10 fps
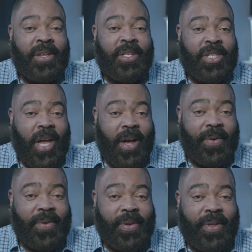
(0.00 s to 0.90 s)
So,
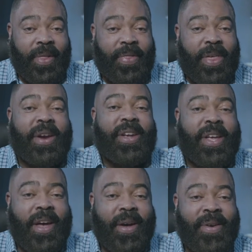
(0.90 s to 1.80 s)
there you
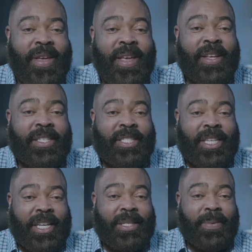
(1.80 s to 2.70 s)
go,
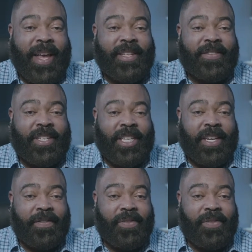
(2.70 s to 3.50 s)
6 ways of teaching